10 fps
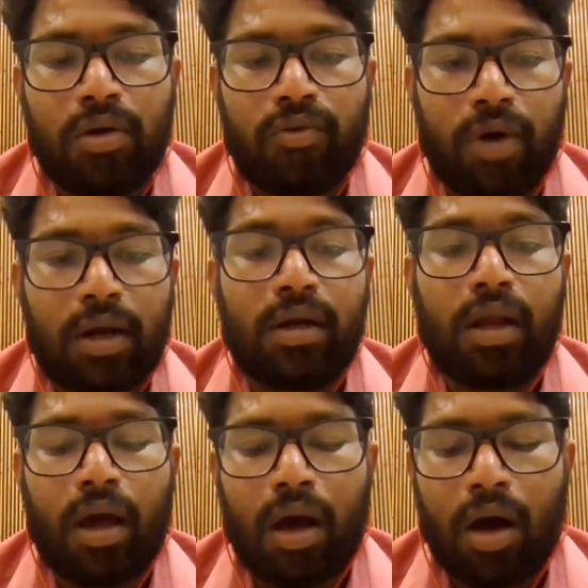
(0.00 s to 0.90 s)

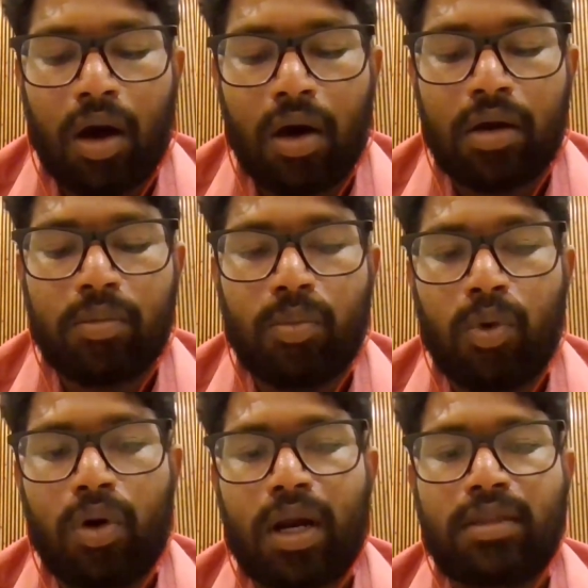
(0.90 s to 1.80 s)
one or
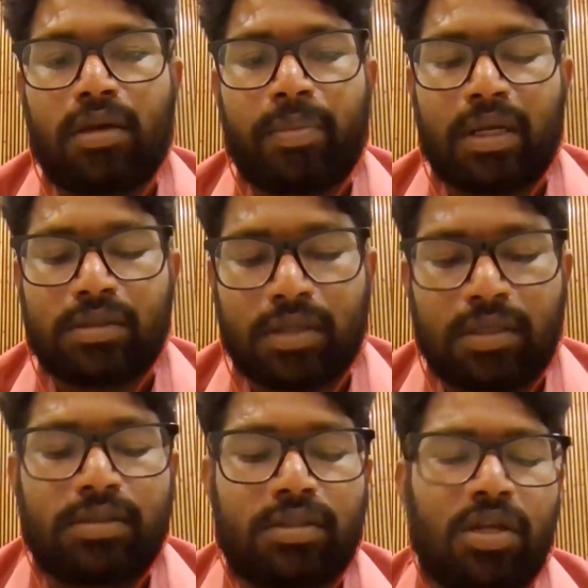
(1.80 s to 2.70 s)
more other
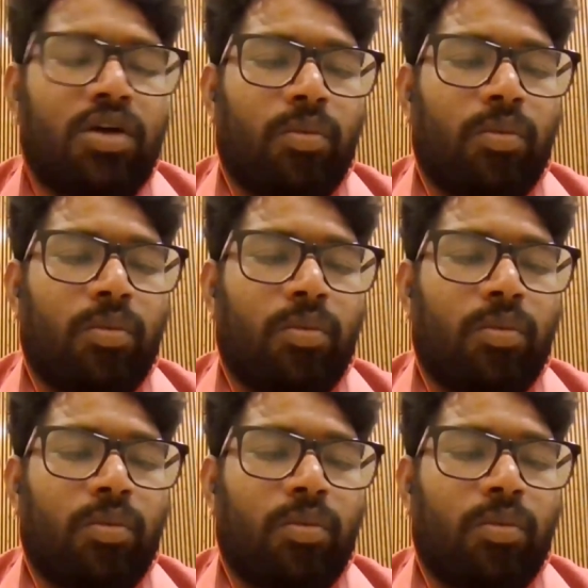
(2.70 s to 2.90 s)
persons.